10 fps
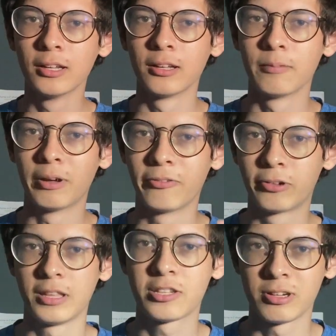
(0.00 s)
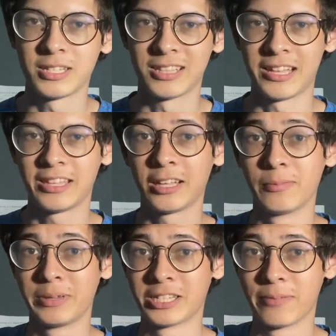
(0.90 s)
But for this reason, I think it'll
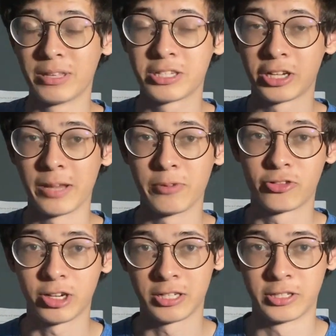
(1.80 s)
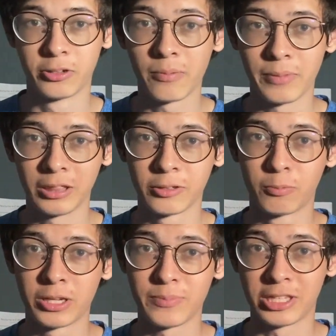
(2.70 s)
be Sabitzer Kimmich versus Dortmund,
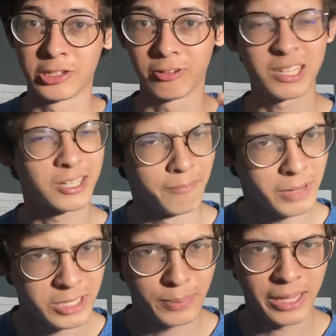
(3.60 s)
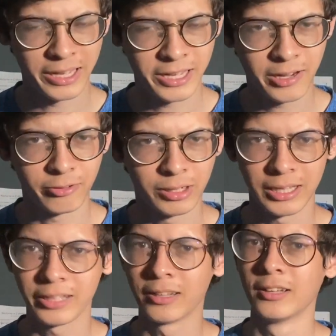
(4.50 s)
which means Goretzka must play here,
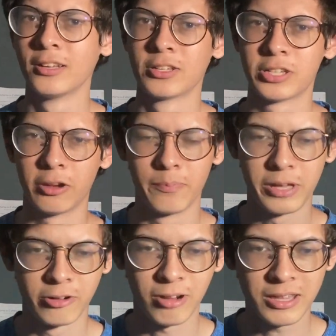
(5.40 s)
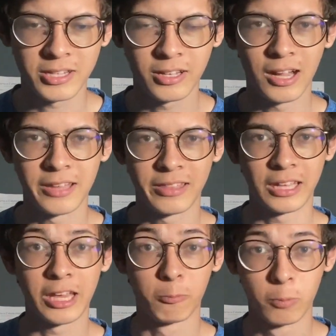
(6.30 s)
really. So it'll be Goretzka. I
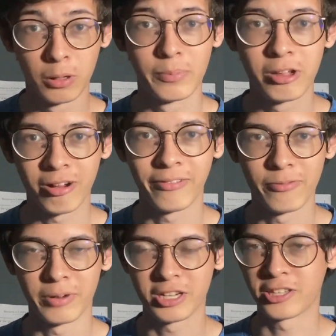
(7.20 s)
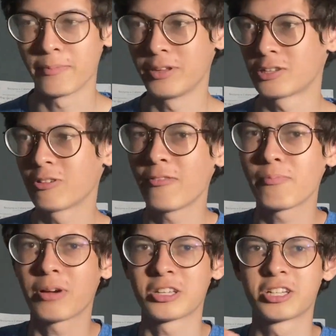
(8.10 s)
think it will be Gravenberch there, because
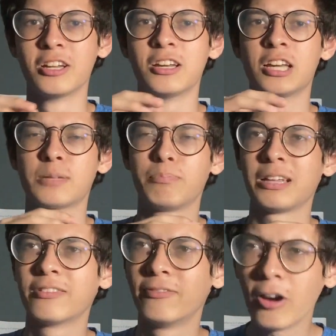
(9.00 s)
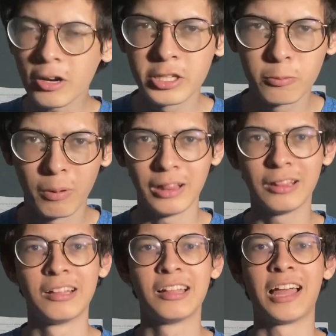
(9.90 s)
Gravenberch has played far too
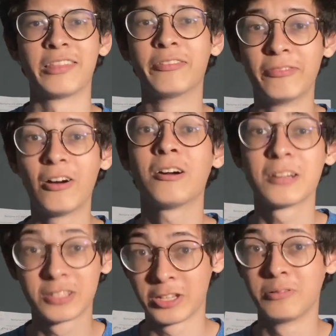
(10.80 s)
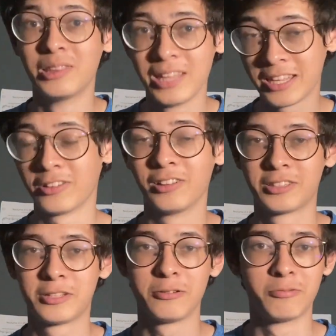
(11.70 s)
well and far too little
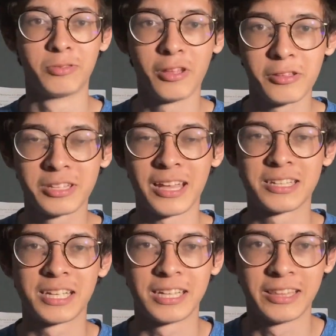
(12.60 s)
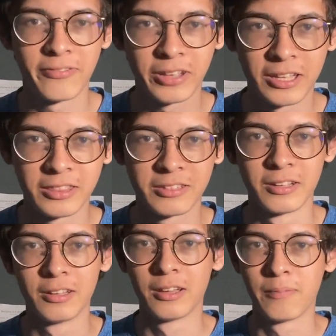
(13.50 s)
to not get significant
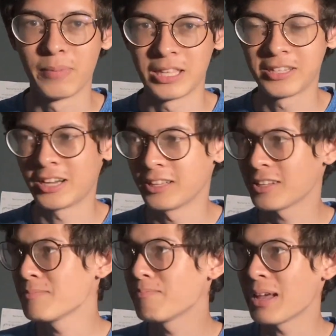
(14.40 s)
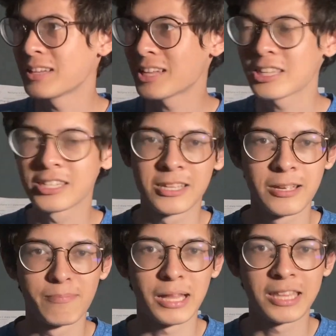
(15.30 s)
minutes here. It doesn't make sense
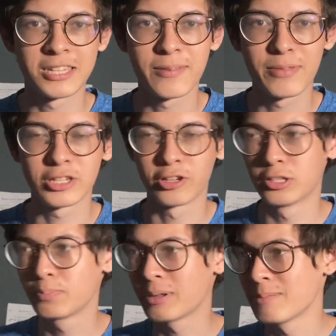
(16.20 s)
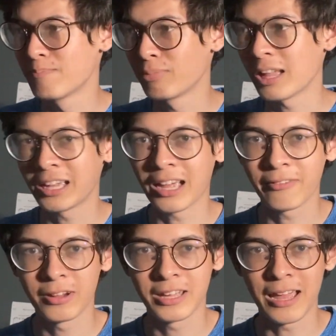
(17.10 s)
to play the Sabitzer who's been playing
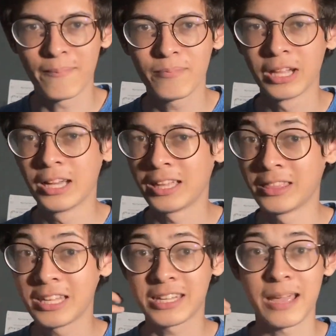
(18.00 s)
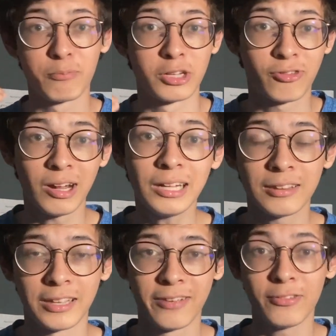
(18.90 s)
every game in this game, which
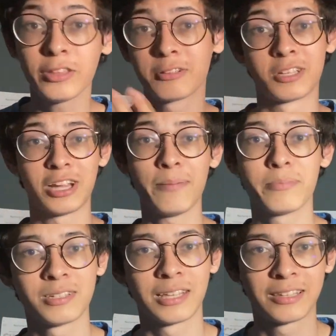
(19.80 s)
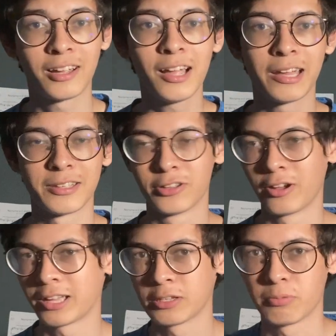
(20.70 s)
frankly, even though it's a Champions League tie, is not
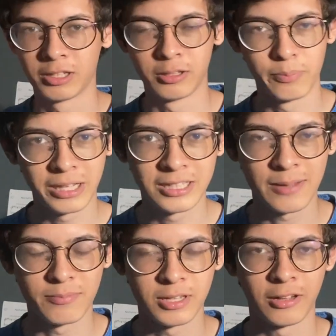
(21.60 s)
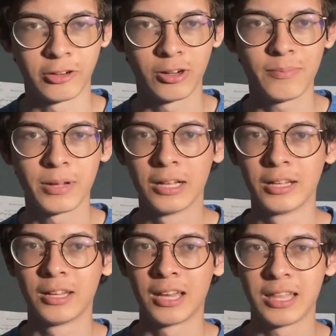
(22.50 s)
against one of the big teams in our group.
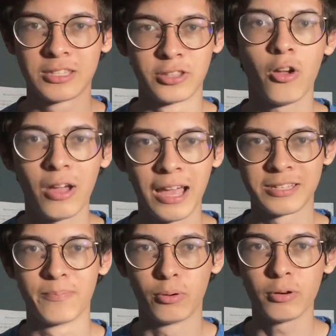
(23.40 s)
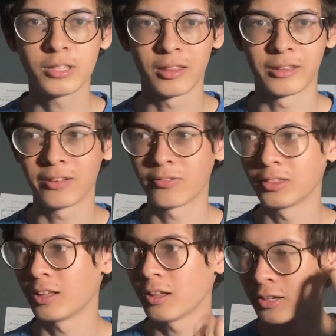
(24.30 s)
It's not as important given
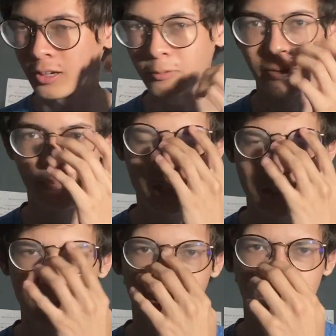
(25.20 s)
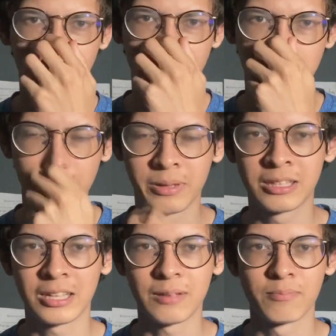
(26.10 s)
we've beaten the other two big
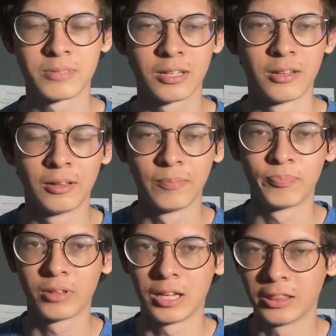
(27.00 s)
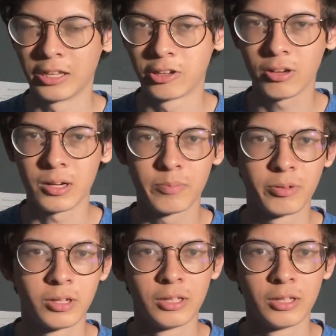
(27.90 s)
teams in the group.